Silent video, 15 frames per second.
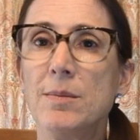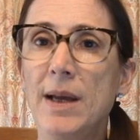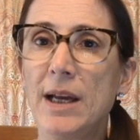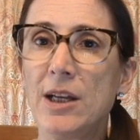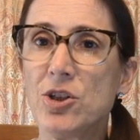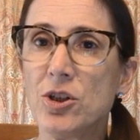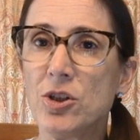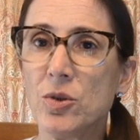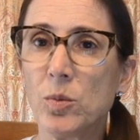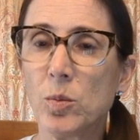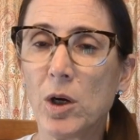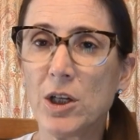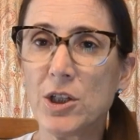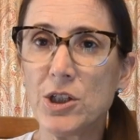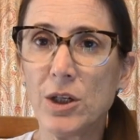imagine you're
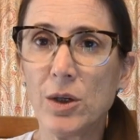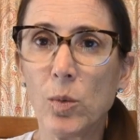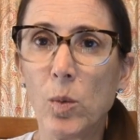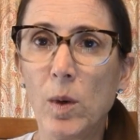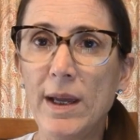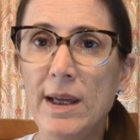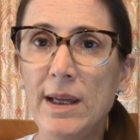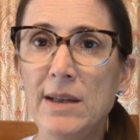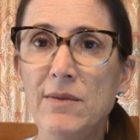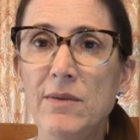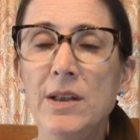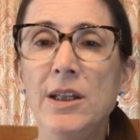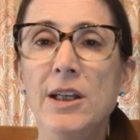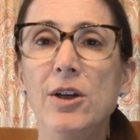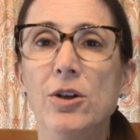watching a wave
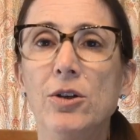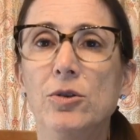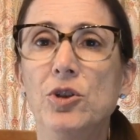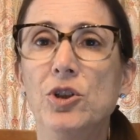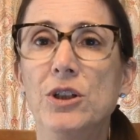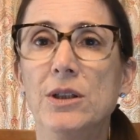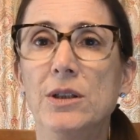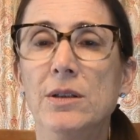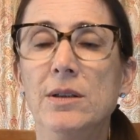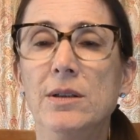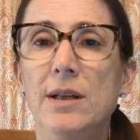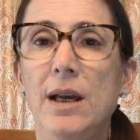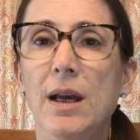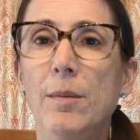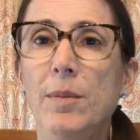in the
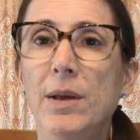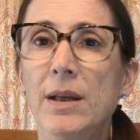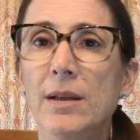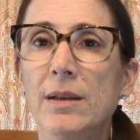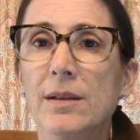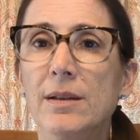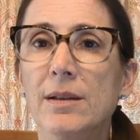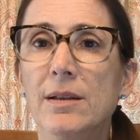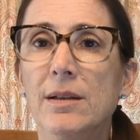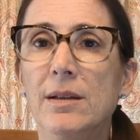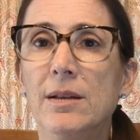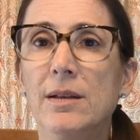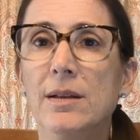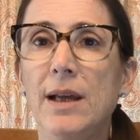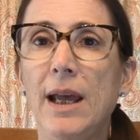ocean, ebbing
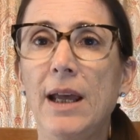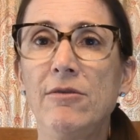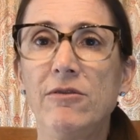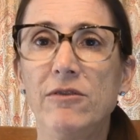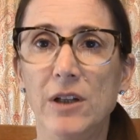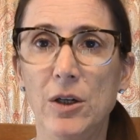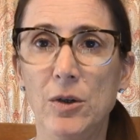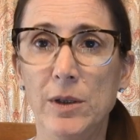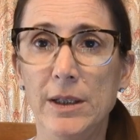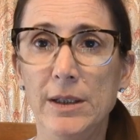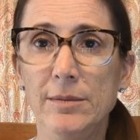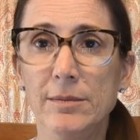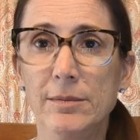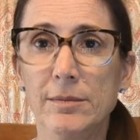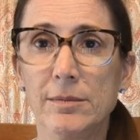and
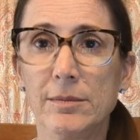flowing.